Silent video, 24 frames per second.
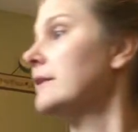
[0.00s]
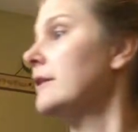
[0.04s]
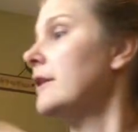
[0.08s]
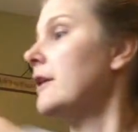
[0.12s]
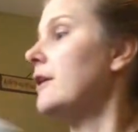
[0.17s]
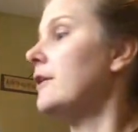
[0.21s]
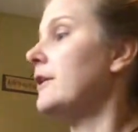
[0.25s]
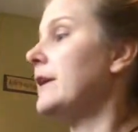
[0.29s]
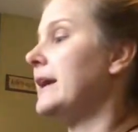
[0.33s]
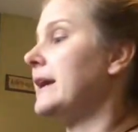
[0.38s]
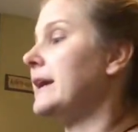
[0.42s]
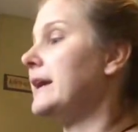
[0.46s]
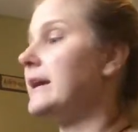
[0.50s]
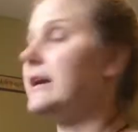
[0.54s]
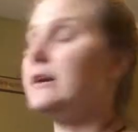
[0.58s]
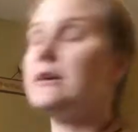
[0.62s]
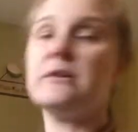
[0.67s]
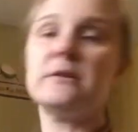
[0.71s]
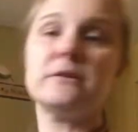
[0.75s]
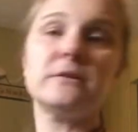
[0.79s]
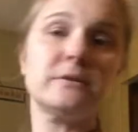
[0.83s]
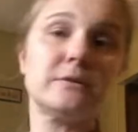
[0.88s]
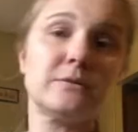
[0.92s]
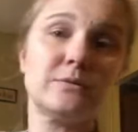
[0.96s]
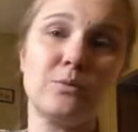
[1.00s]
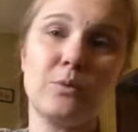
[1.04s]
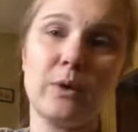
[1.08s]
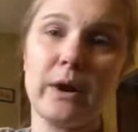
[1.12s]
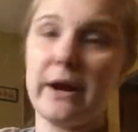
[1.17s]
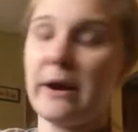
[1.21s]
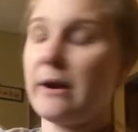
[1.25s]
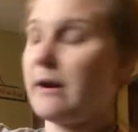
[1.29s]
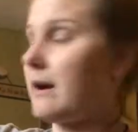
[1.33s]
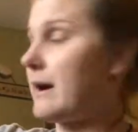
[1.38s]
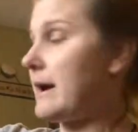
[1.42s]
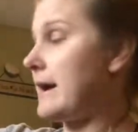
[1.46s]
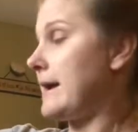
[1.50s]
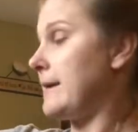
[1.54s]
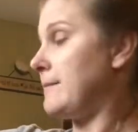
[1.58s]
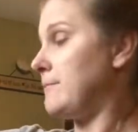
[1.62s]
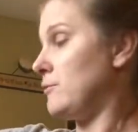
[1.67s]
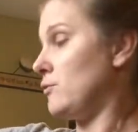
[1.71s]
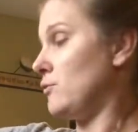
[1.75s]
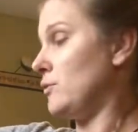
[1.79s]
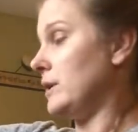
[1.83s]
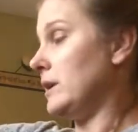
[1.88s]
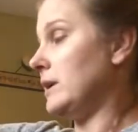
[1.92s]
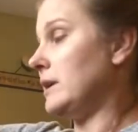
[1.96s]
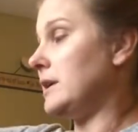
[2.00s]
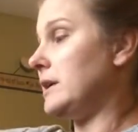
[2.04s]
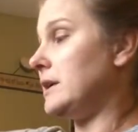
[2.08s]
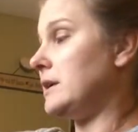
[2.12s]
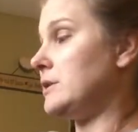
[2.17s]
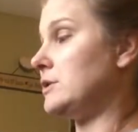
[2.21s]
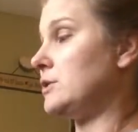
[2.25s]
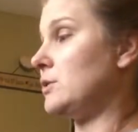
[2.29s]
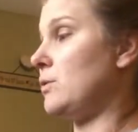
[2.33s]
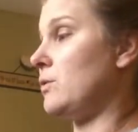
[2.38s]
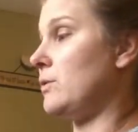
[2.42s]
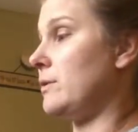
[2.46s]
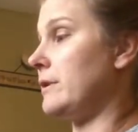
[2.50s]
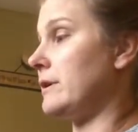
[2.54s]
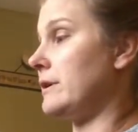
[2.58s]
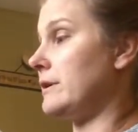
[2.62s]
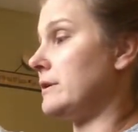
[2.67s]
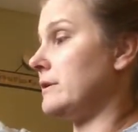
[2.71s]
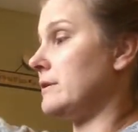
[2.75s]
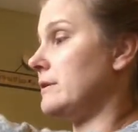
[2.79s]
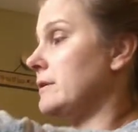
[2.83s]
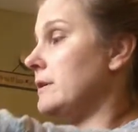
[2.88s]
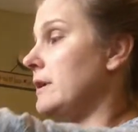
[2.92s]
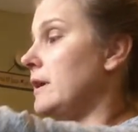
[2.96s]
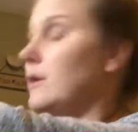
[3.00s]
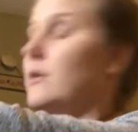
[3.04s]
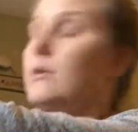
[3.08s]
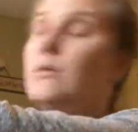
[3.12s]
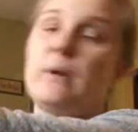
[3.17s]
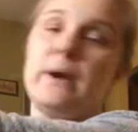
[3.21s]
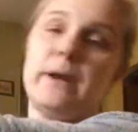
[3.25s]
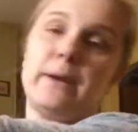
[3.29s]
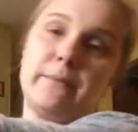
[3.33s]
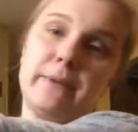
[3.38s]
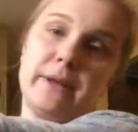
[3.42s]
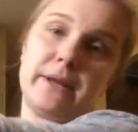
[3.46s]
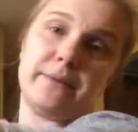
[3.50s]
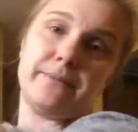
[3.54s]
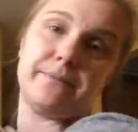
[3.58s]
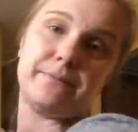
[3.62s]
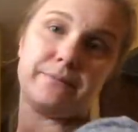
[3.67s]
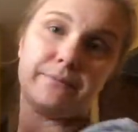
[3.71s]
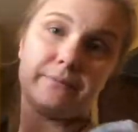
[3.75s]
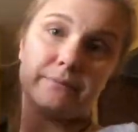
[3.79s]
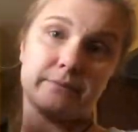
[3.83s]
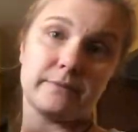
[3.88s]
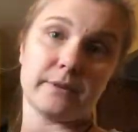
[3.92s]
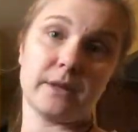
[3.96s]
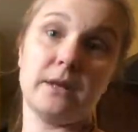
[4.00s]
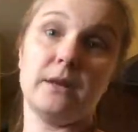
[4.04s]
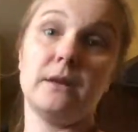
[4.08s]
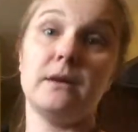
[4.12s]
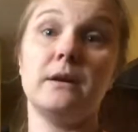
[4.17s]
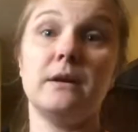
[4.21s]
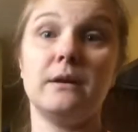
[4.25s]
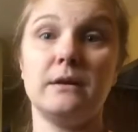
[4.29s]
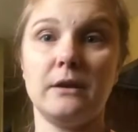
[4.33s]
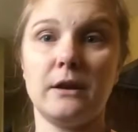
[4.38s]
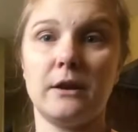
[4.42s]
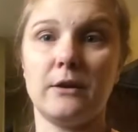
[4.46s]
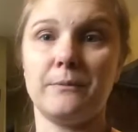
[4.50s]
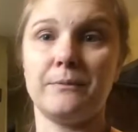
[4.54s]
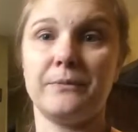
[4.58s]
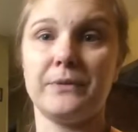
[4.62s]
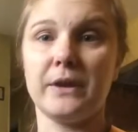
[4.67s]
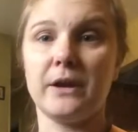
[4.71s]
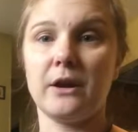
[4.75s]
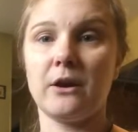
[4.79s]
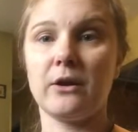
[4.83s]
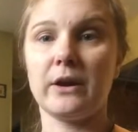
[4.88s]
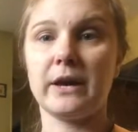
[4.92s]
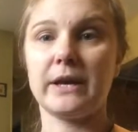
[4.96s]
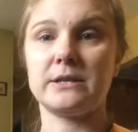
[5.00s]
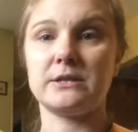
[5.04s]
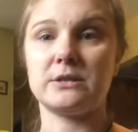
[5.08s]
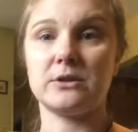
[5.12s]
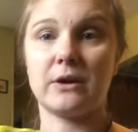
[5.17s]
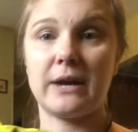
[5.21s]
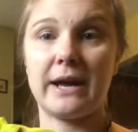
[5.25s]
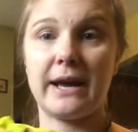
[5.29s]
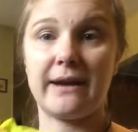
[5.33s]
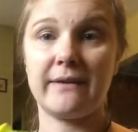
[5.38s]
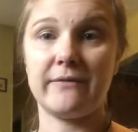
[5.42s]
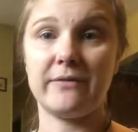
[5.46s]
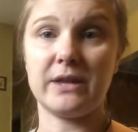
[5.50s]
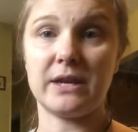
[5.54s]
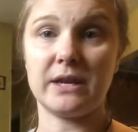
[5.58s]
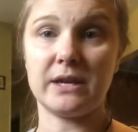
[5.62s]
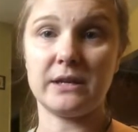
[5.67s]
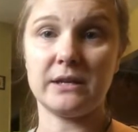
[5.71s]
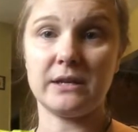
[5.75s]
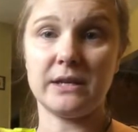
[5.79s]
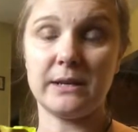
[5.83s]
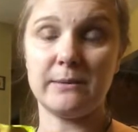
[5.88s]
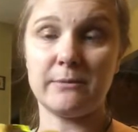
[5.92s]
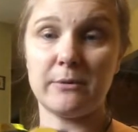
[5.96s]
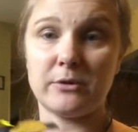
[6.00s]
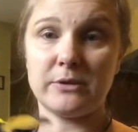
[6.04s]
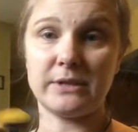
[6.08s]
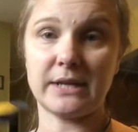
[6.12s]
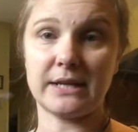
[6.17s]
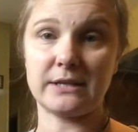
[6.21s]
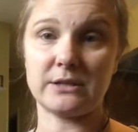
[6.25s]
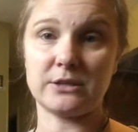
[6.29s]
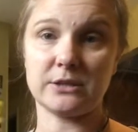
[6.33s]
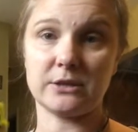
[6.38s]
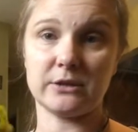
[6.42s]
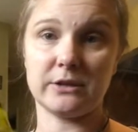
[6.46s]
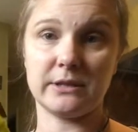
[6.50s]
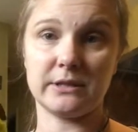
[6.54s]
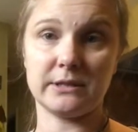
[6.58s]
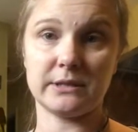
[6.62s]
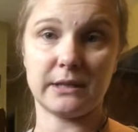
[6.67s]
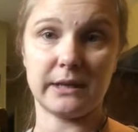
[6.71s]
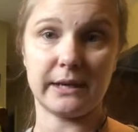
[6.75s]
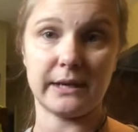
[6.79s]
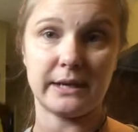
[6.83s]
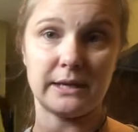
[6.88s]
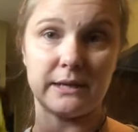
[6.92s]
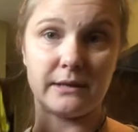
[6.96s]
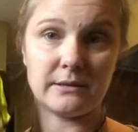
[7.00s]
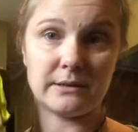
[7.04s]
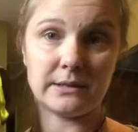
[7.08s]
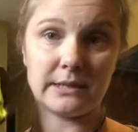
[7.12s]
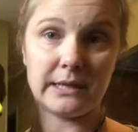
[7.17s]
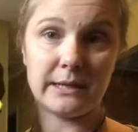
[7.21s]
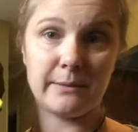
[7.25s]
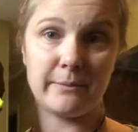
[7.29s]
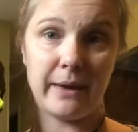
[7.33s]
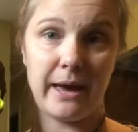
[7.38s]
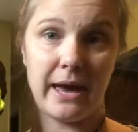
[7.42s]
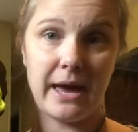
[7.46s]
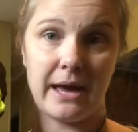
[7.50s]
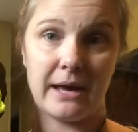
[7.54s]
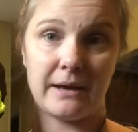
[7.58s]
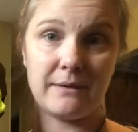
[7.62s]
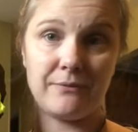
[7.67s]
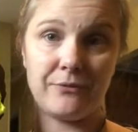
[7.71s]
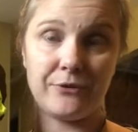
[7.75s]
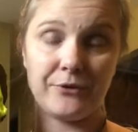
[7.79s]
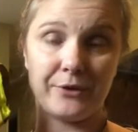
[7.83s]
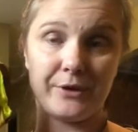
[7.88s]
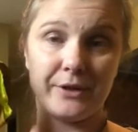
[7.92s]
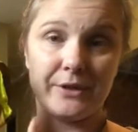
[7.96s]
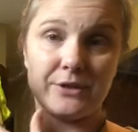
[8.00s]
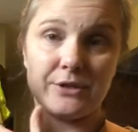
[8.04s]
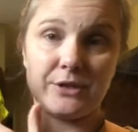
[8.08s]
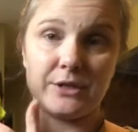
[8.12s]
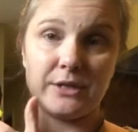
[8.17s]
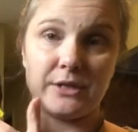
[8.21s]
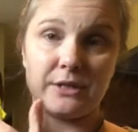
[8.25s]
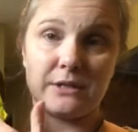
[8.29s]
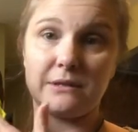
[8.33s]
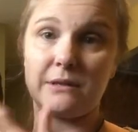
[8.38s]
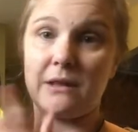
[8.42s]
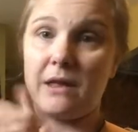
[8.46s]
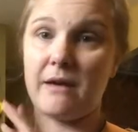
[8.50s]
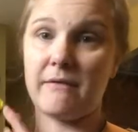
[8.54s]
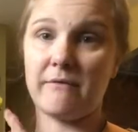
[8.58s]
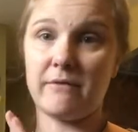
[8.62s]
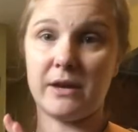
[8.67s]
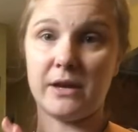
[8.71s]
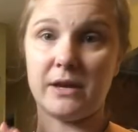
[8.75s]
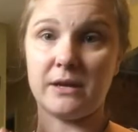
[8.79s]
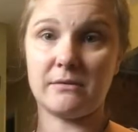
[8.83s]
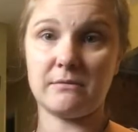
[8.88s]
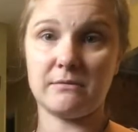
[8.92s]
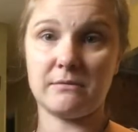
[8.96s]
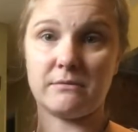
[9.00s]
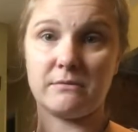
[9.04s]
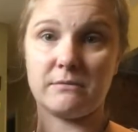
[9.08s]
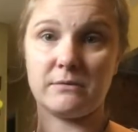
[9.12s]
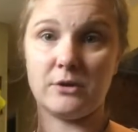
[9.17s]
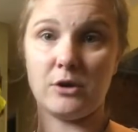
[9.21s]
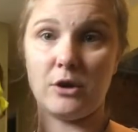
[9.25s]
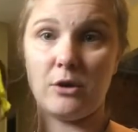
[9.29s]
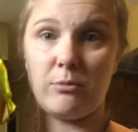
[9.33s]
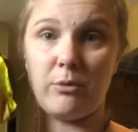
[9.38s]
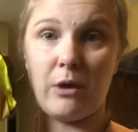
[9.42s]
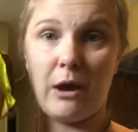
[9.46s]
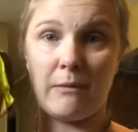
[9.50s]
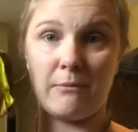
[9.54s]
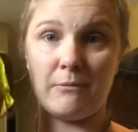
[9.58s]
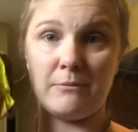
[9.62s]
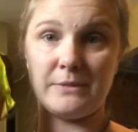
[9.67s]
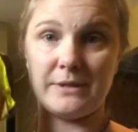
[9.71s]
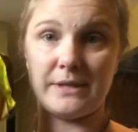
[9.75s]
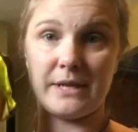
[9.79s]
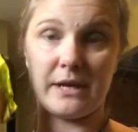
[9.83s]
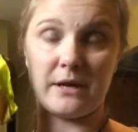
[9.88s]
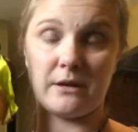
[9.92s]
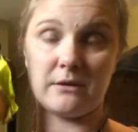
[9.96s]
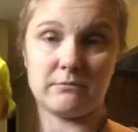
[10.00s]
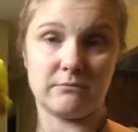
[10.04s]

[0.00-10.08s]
Okay, here's where I'm really torn. Oh, wait a minute. No. Okay, so I have the Nemo Tensor insulated sleep pad, 3 inches. Love it. No problems there.